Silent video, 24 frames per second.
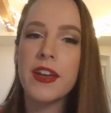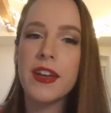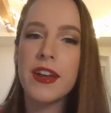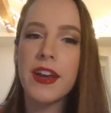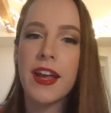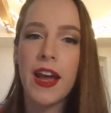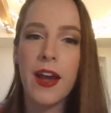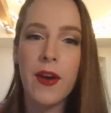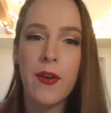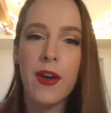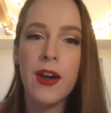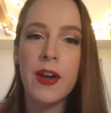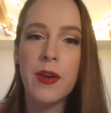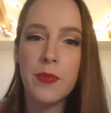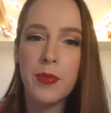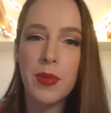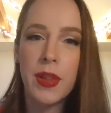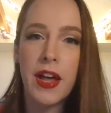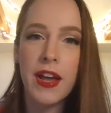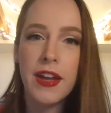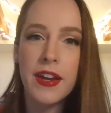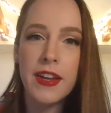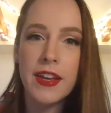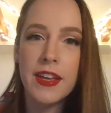how I
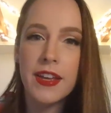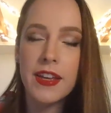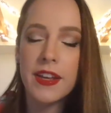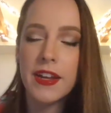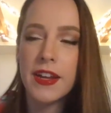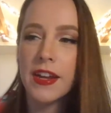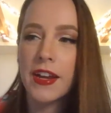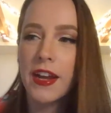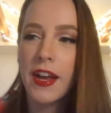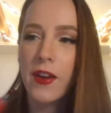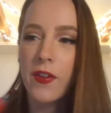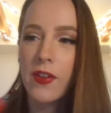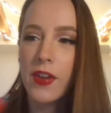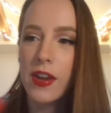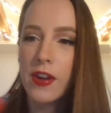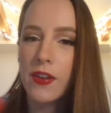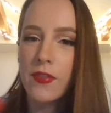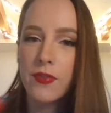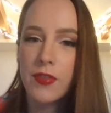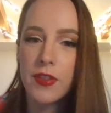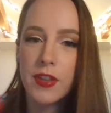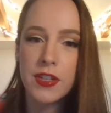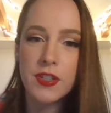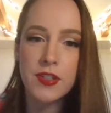applied it and how
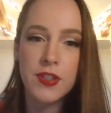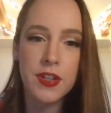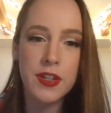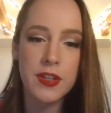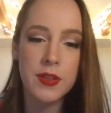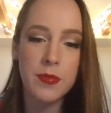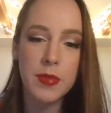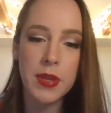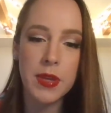careful I tried to